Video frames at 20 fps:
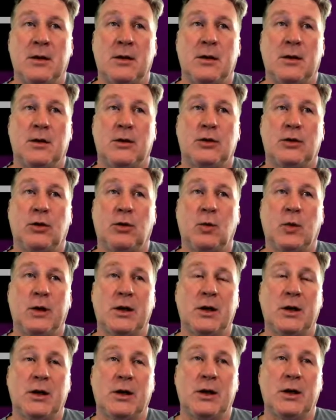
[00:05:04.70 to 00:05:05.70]
So one of
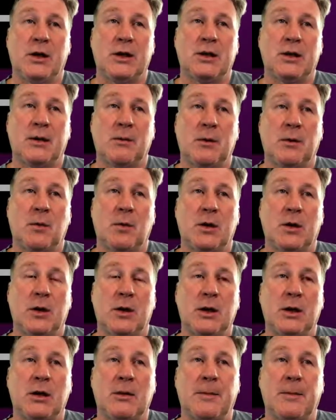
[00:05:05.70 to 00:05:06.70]
the things that we want to
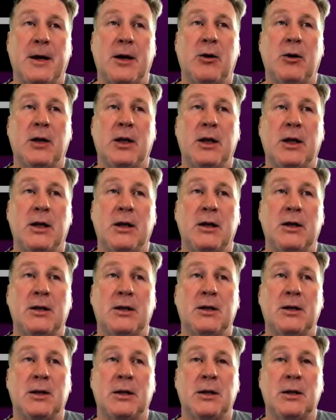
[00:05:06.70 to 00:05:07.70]
think about is,